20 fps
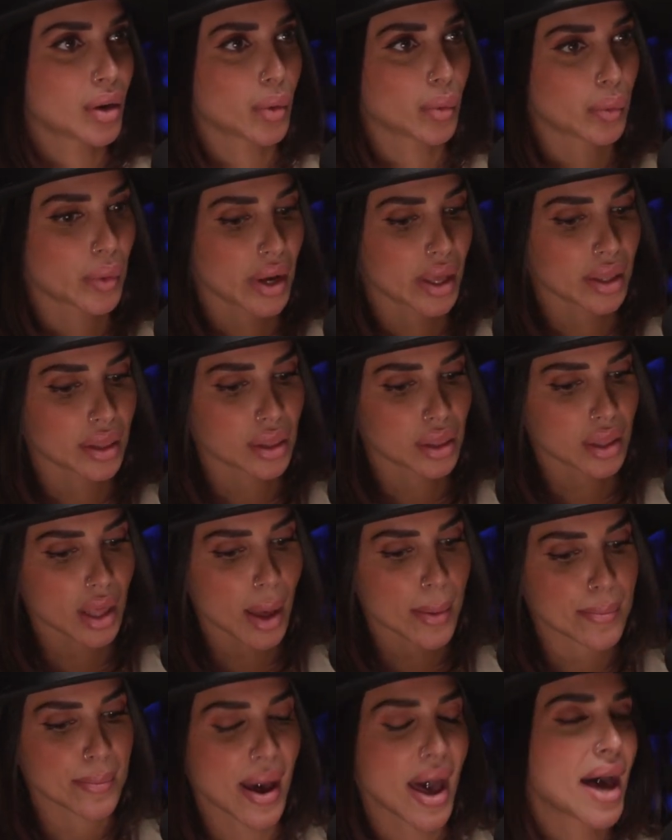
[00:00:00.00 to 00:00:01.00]
with
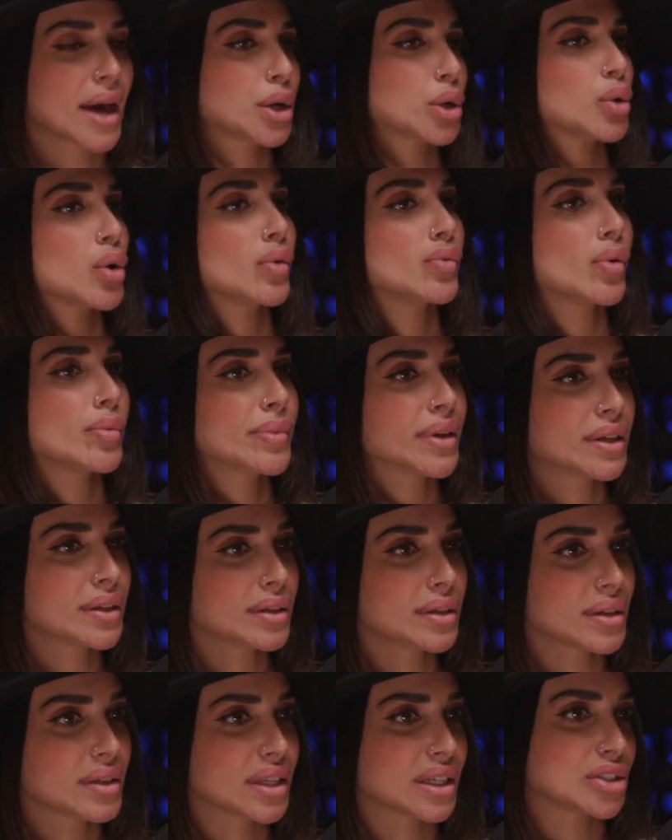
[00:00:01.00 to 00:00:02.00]
a man or a woman